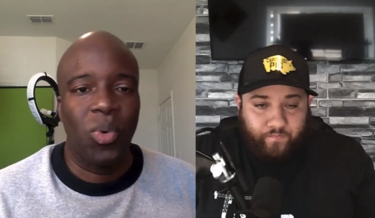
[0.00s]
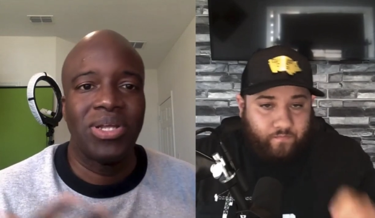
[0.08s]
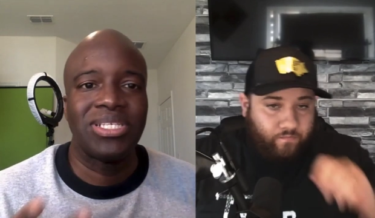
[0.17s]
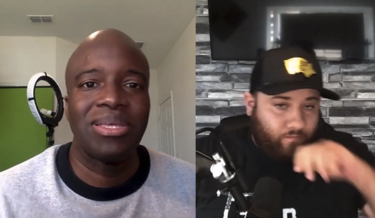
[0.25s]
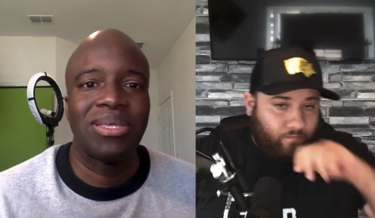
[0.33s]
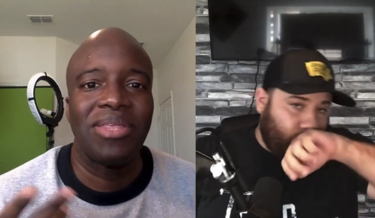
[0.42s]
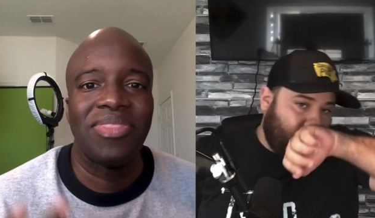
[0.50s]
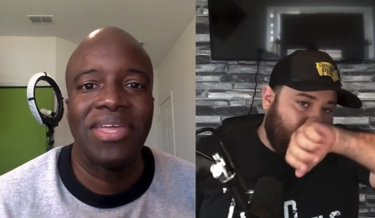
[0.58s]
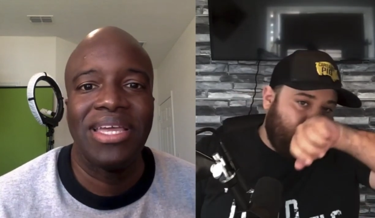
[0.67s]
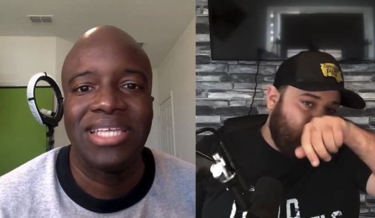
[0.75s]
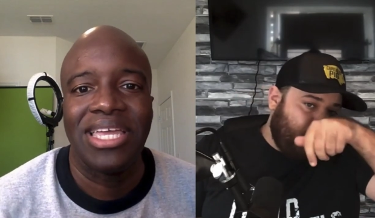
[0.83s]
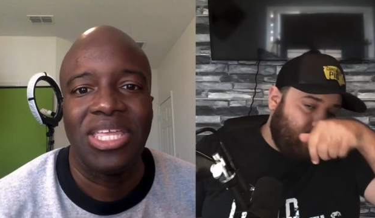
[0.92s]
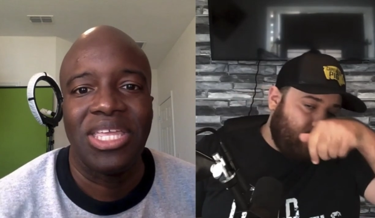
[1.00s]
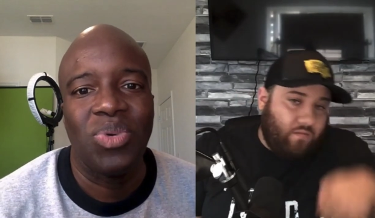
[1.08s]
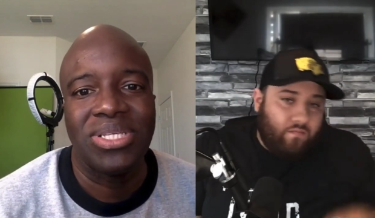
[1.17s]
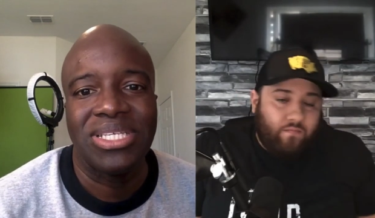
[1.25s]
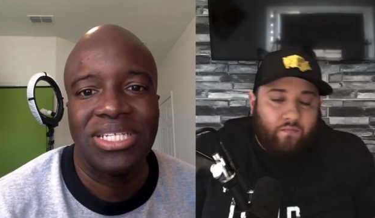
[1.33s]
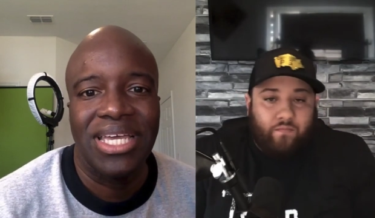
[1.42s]
Speaker 1: what are some of the things that you
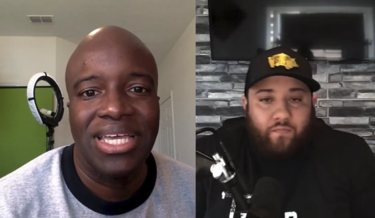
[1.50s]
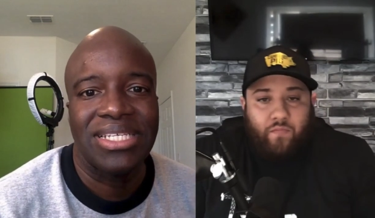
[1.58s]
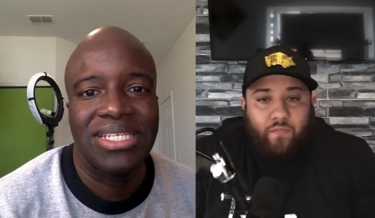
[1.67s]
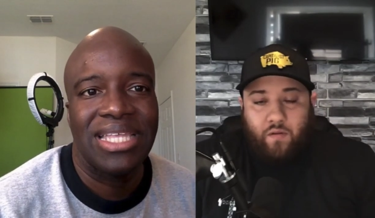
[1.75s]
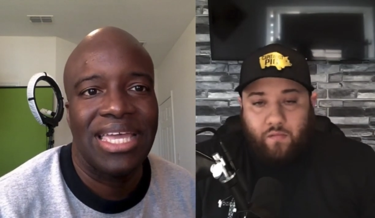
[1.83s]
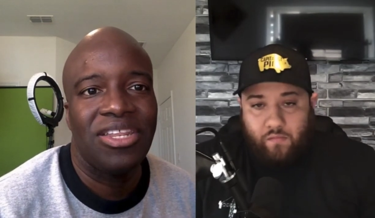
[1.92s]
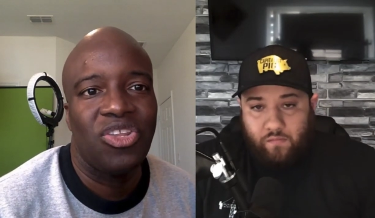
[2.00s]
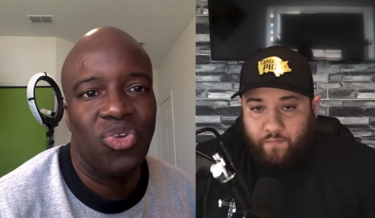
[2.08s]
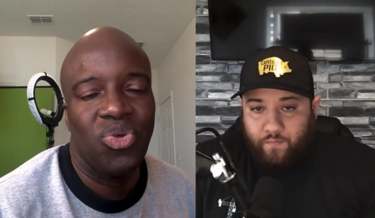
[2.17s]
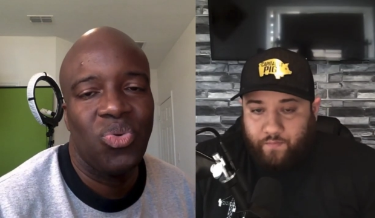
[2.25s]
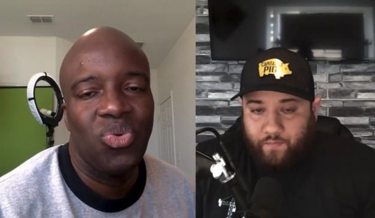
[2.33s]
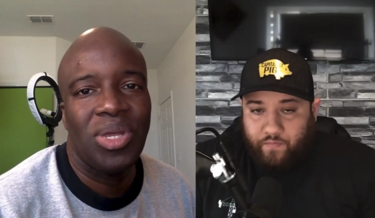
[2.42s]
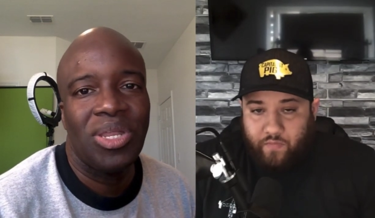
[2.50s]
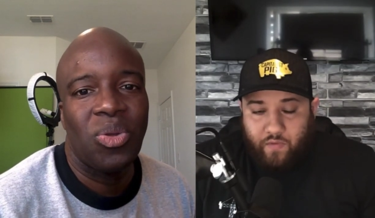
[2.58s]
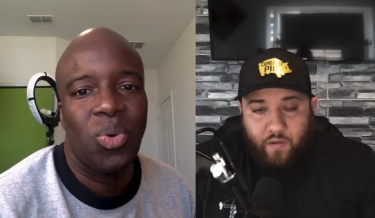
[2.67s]
would suggest they do in